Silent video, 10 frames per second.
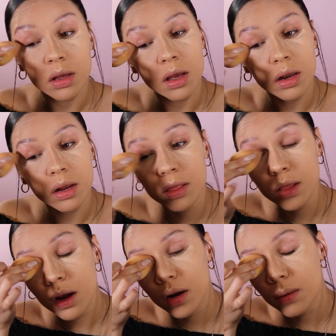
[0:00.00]
Get in
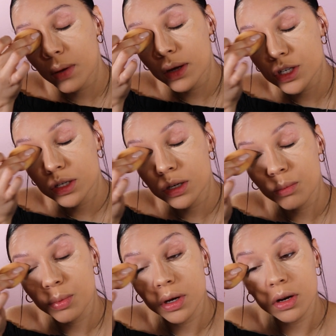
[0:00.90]
there. And I'm actually going
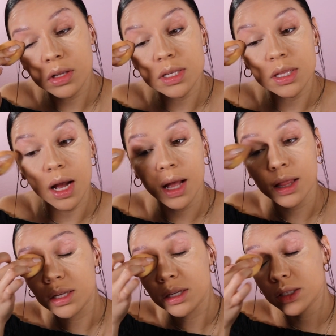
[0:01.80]
to put it onto the
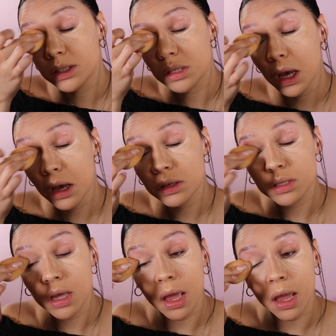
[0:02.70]
eyelids
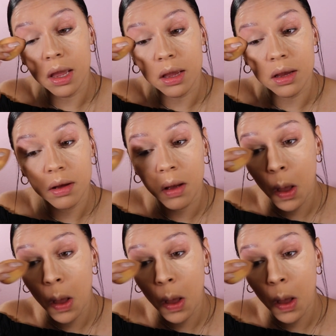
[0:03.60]
as a